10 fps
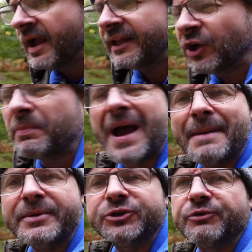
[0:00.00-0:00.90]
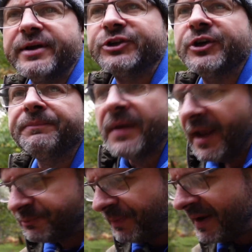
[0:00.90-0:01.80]
a little bit amateurish,
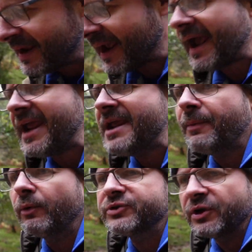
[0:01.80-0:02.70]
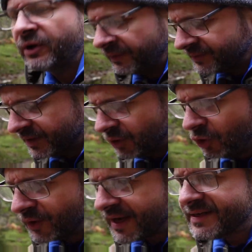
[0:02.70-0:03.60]
is being able to
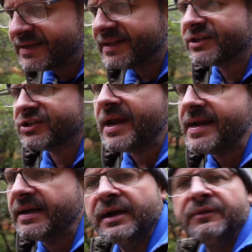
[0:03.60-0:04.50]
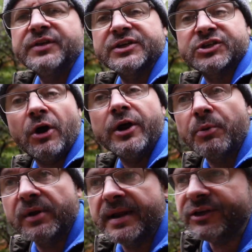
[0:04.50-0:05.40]
look into the scene, decide
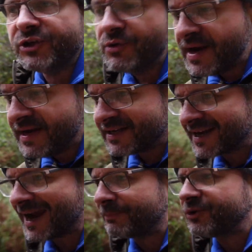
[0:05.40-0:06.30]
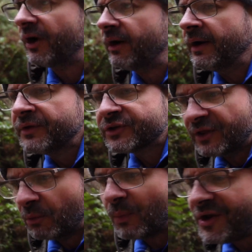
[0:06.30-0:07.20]
what it is you need to capture, so
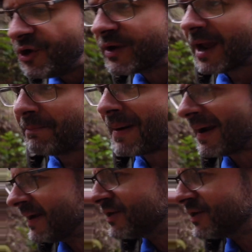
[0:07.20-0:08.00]
that when you get back